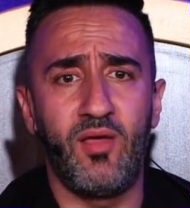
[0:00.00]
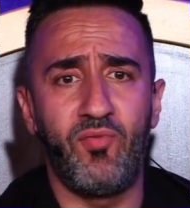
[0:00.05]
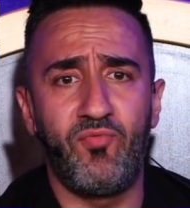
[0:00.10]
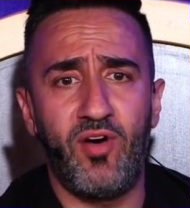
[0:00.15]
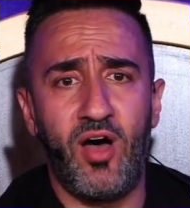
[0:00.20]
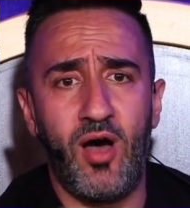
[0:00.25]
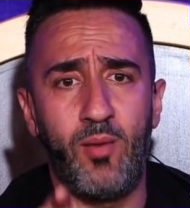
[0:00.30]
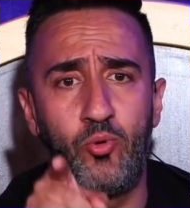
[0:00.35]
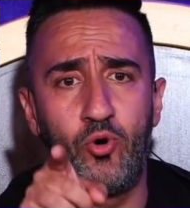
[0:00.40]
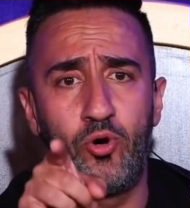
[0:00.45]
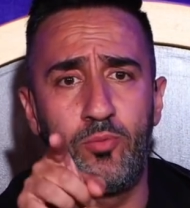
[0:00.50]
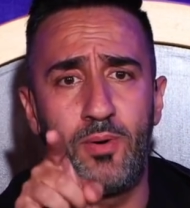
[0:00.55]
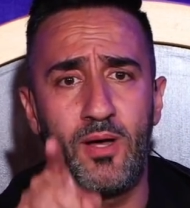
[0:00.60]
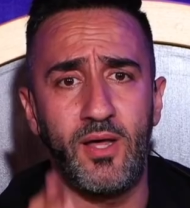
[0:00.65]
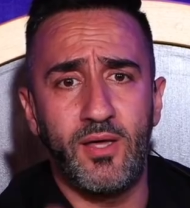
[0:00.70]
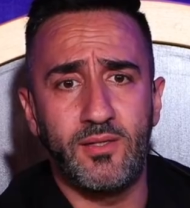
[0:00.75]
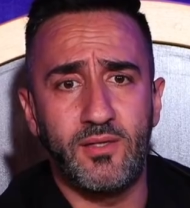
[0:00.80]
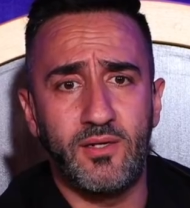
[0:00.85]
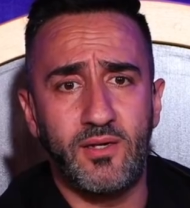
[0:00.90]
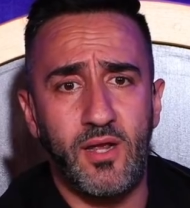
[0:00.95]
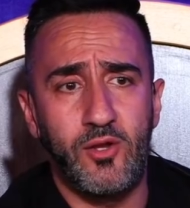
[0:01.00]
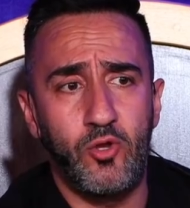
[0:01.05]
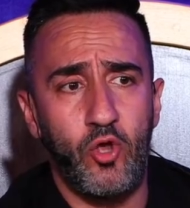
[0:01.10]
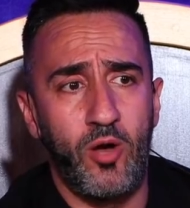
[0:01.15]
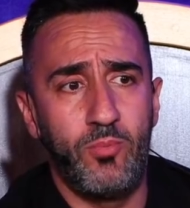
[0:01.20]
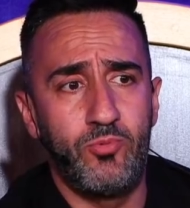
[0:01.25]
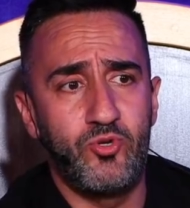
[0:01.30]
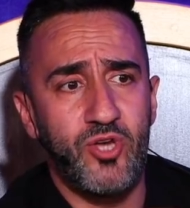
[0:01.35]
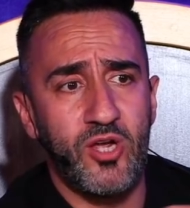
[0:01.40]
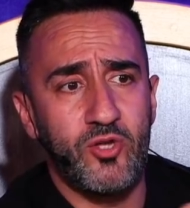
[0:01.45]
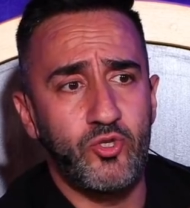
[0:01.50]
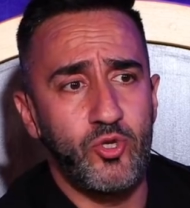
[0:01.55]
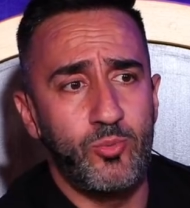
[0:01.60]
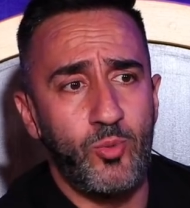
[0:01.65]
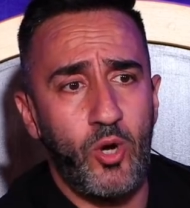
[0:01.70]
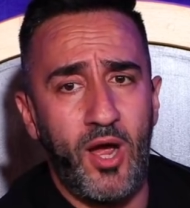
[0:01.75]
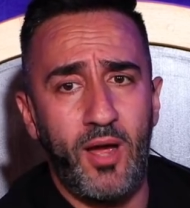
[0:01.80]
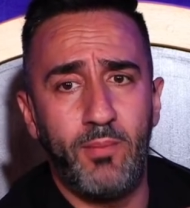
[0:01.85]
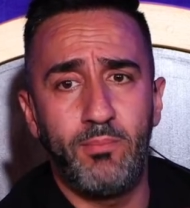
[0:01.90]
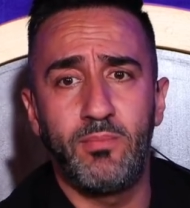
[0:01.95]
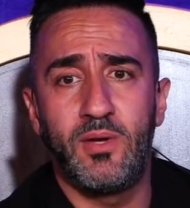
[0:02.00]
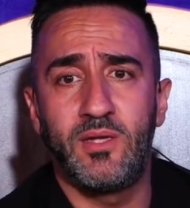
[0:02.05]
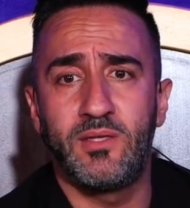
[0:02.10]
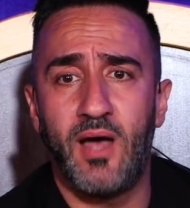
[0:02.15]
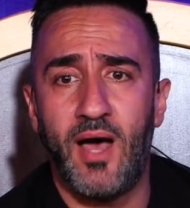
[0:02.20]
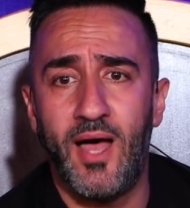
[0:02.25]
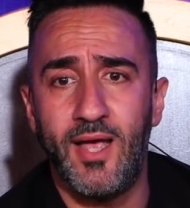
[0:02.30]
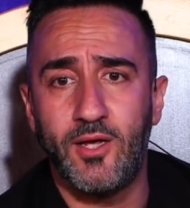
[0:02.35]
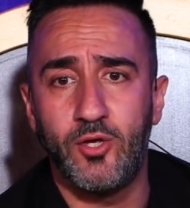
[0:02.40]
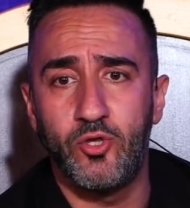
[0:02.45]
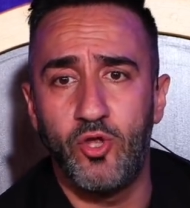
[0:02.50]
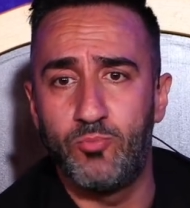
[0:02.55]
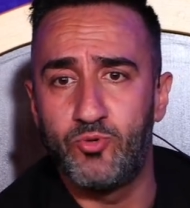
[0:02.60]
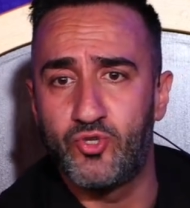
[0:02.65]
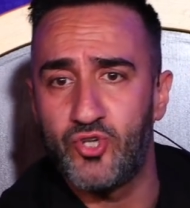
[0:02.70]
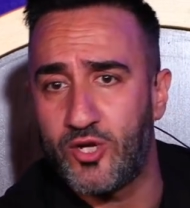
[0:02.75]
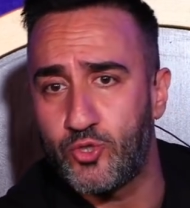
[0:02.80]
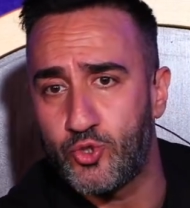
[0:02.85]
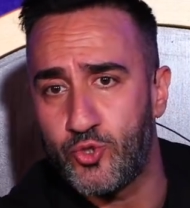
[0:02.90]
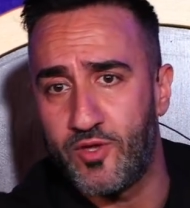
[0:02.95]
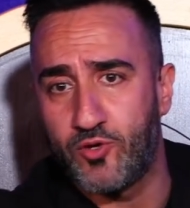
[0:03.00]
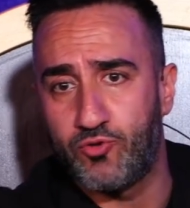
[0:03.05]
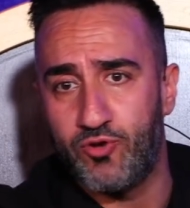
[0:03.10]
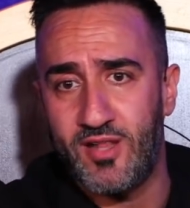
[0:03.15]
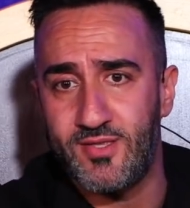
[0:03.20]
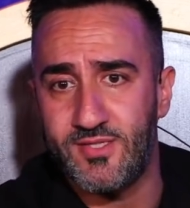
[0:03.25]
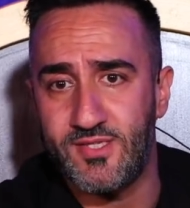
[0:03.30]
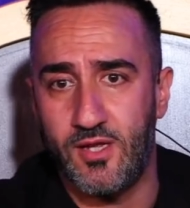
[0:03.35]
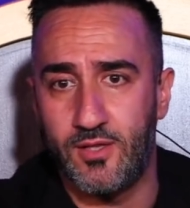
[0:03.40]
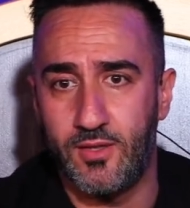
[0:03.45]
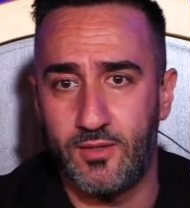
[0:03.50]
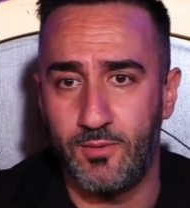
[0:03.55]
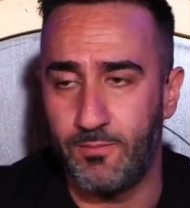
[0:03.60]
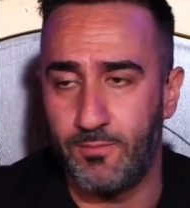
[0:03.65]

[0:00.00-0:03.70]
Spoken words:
If Abu Bakr can object to Muhammad, I can object to the grandson.